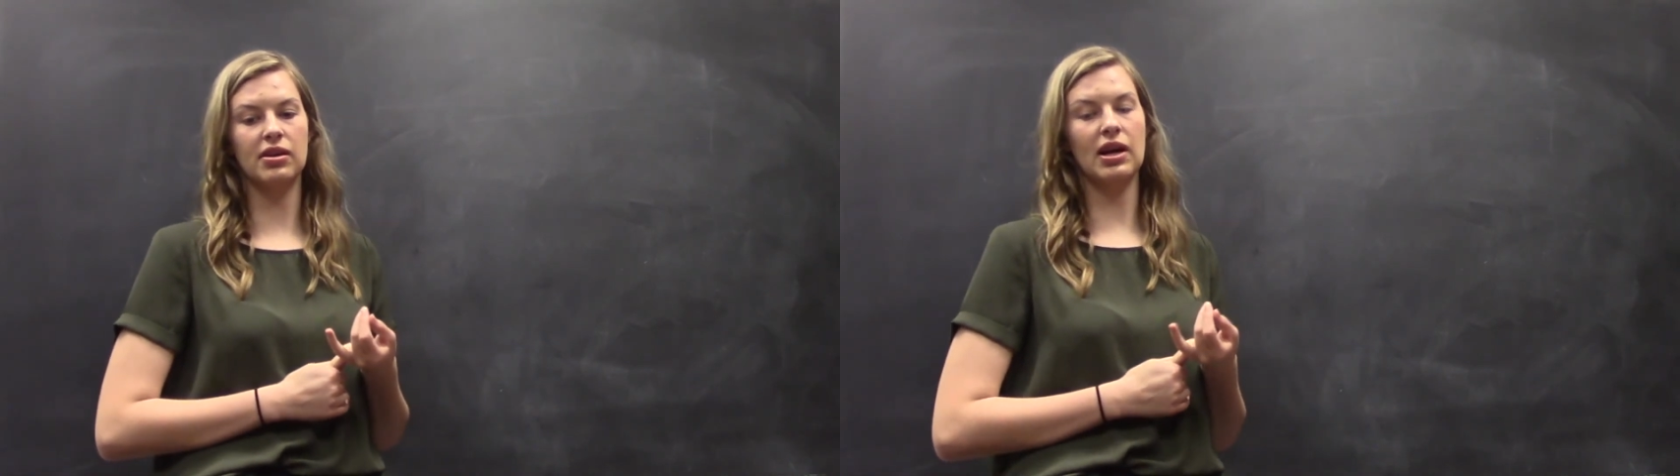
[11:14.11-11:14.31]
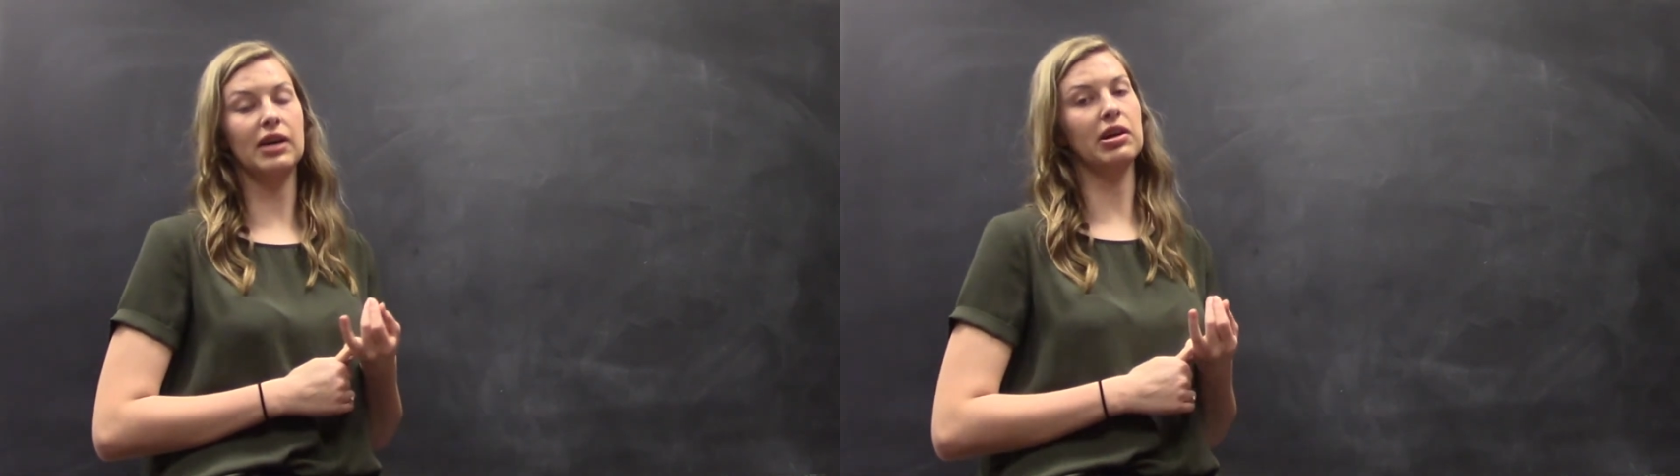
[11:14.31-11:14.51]

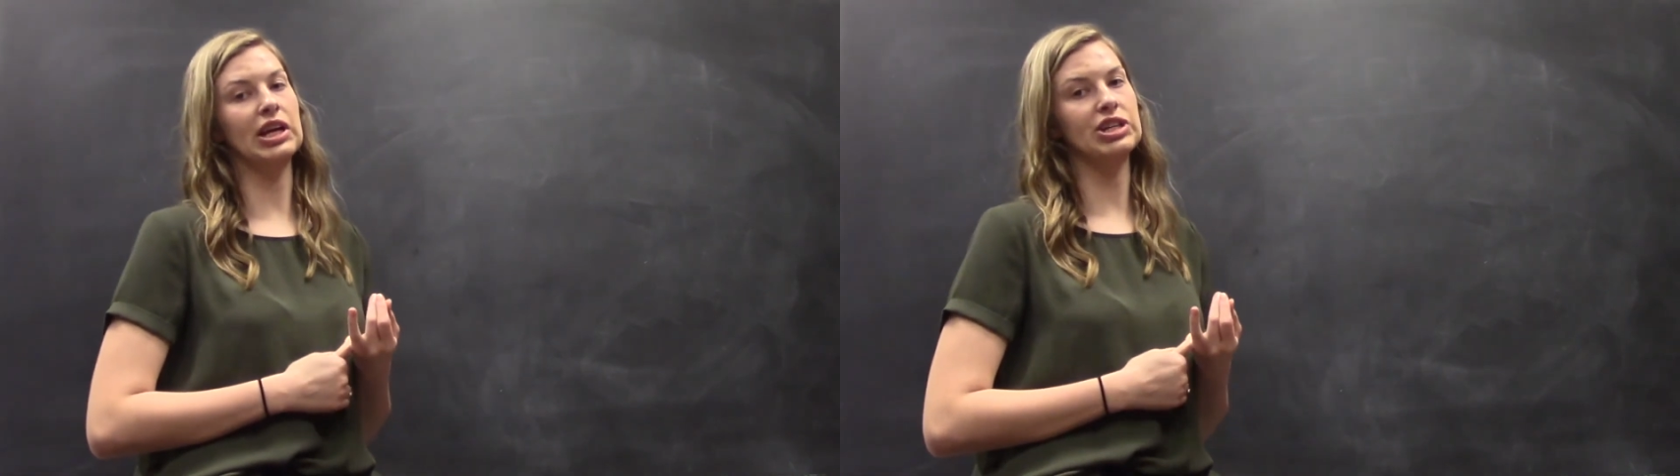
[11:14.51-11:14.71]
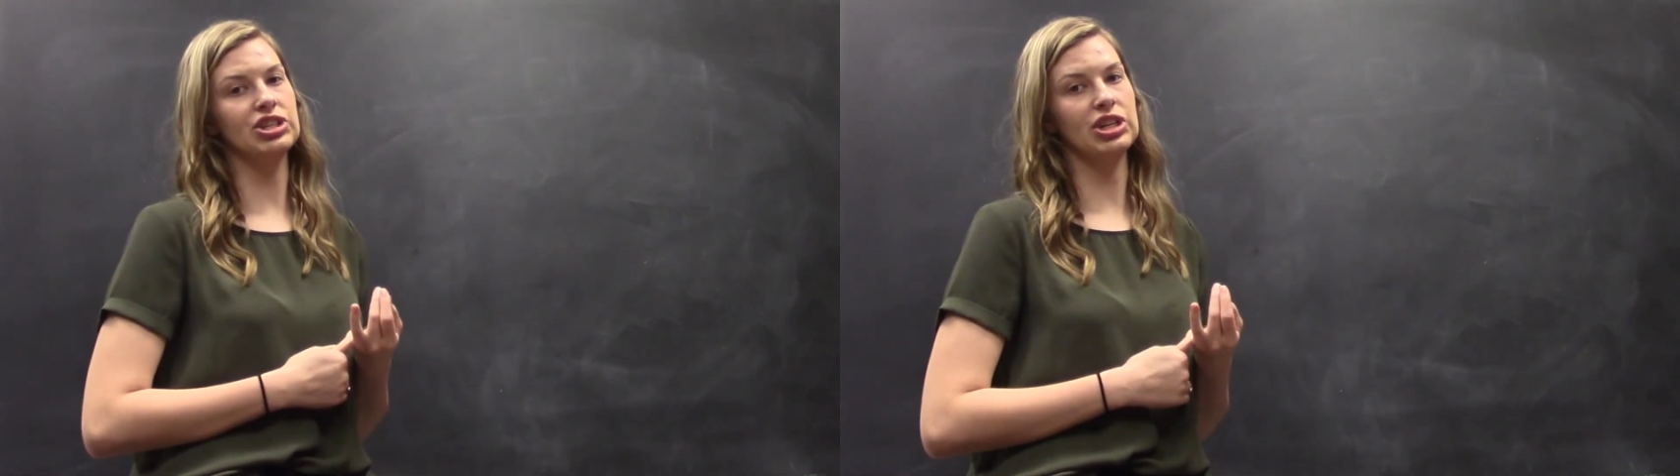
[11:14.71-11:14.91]

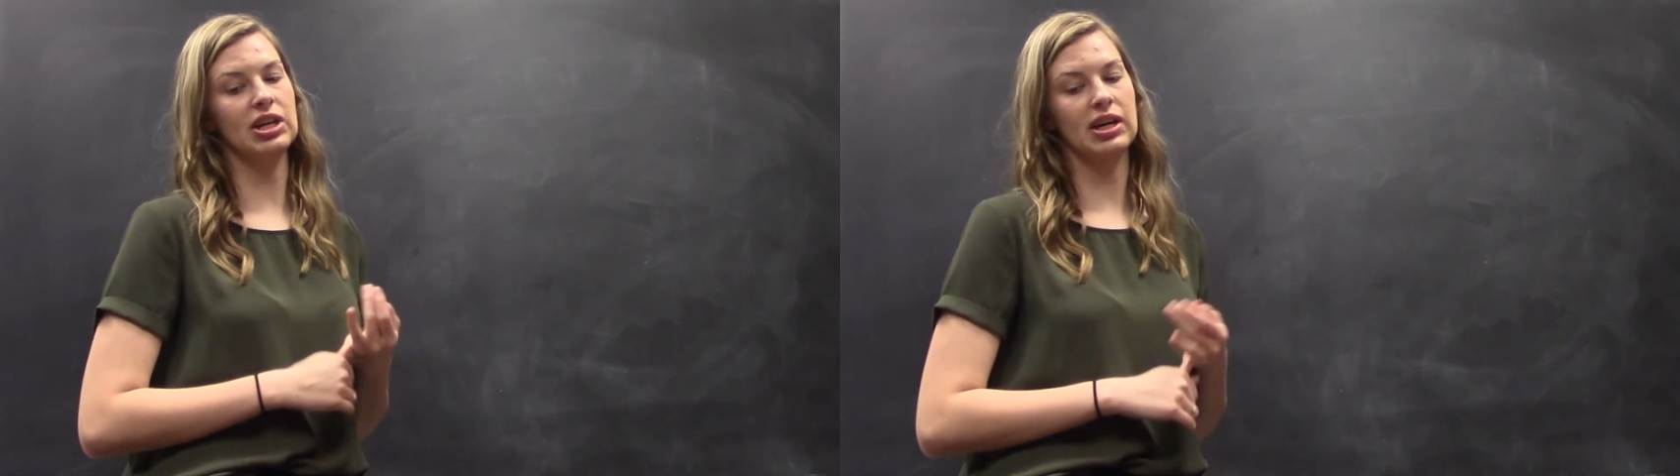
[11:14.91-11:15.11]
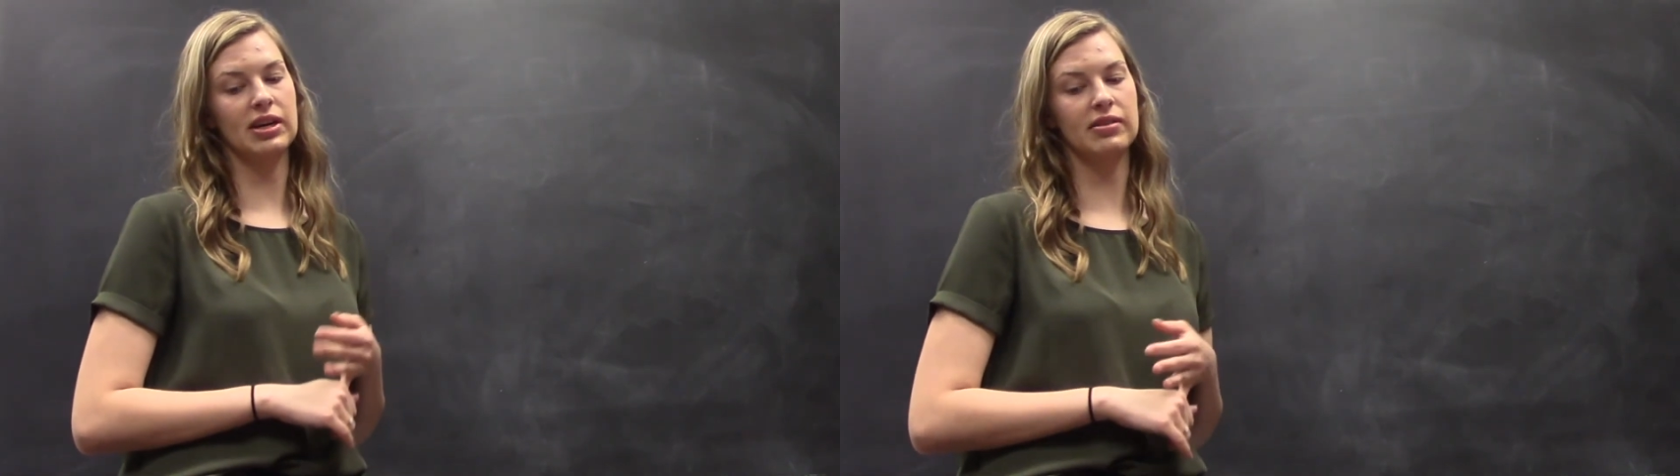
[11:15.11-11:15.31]
aggregation
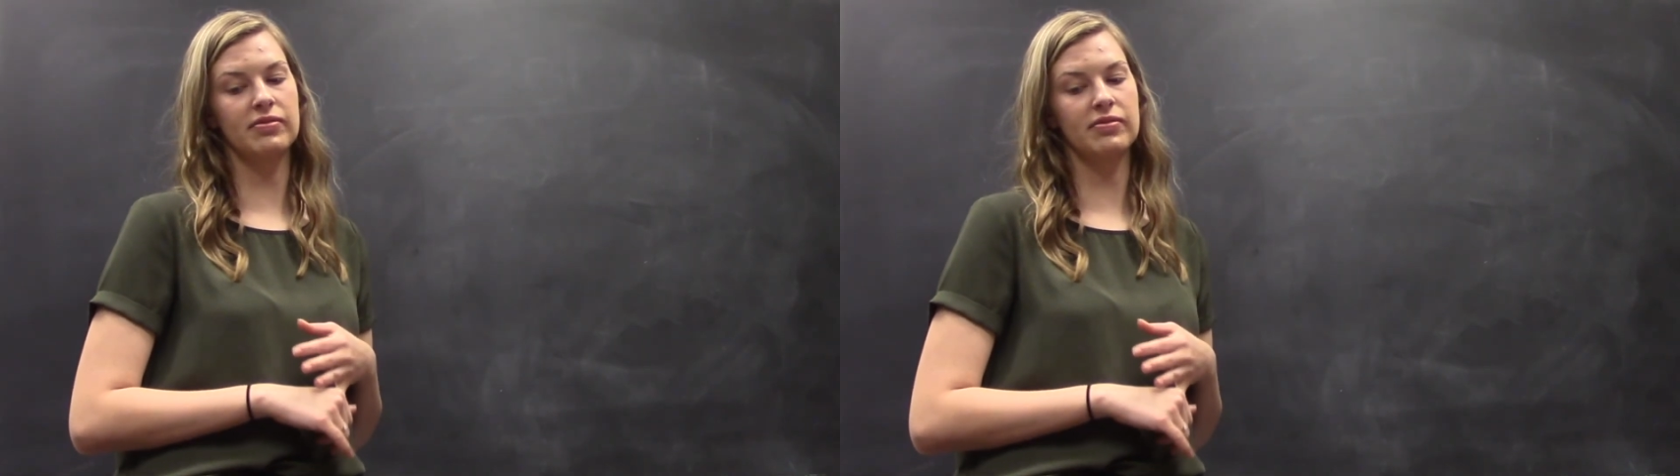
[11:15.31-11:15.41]
at